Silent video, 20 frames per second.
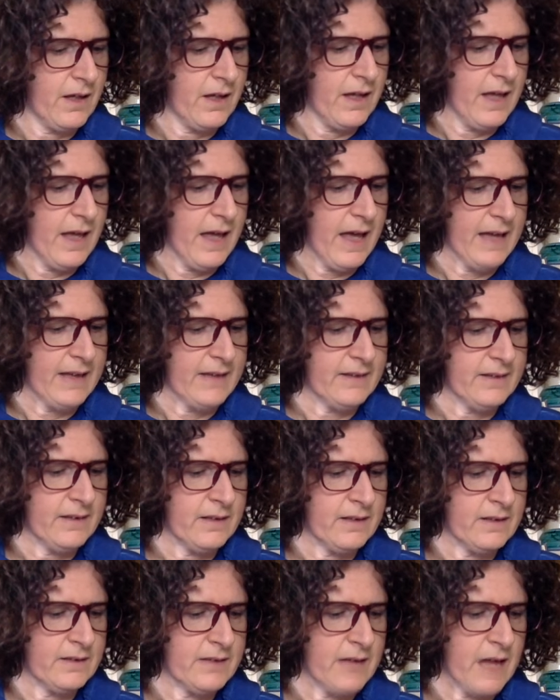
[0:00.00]
And
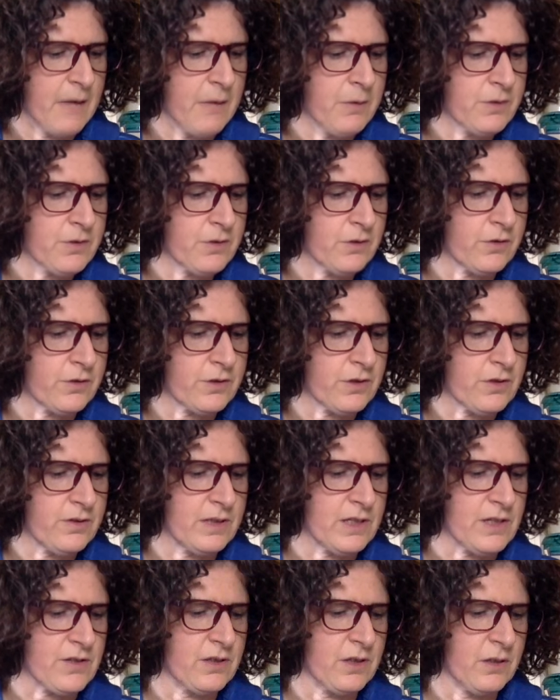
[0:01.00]
that was also
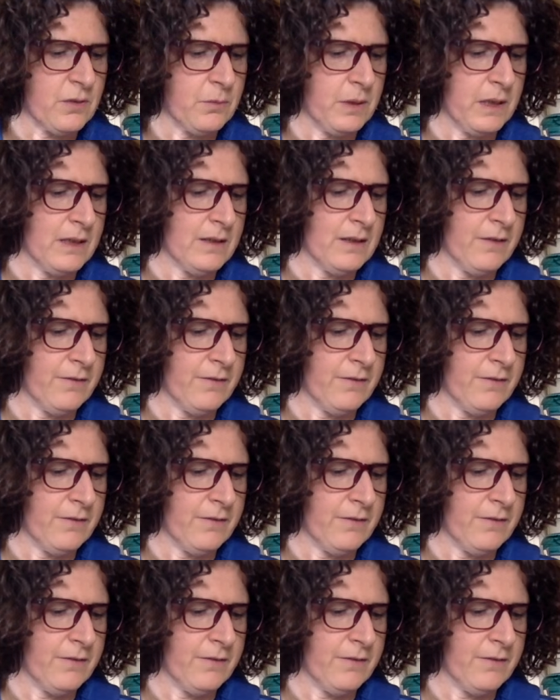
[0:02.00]
stitched with